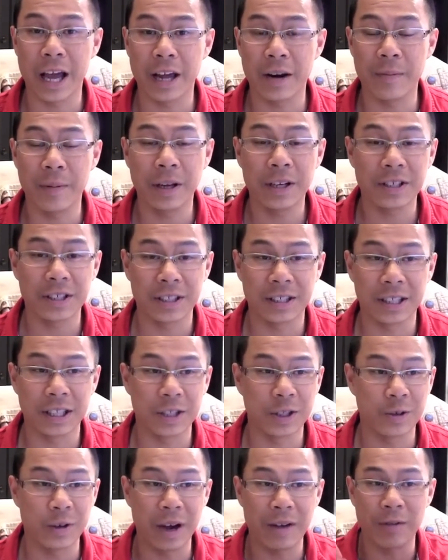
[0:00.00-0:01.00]
animation
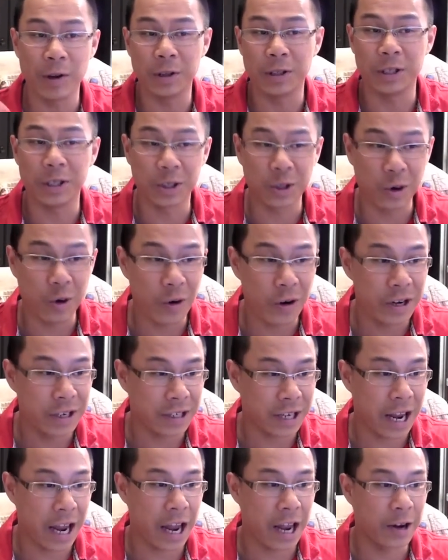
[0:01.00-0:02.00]
since you have all these
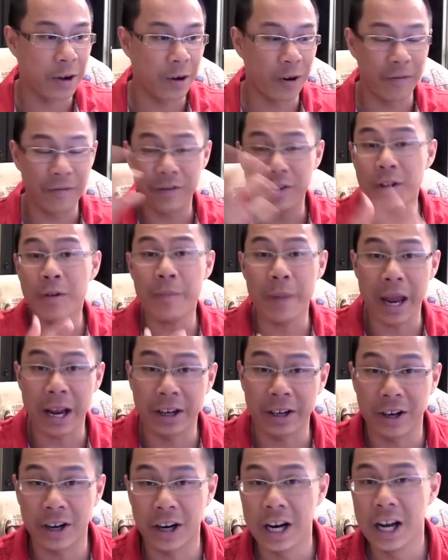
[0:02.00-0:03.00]
toys and you're a
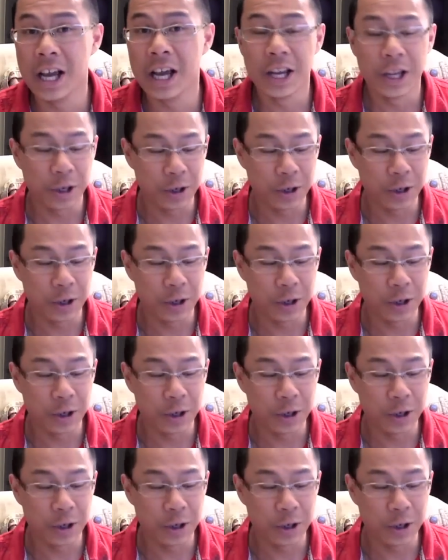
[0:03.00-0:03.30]
filmmaker.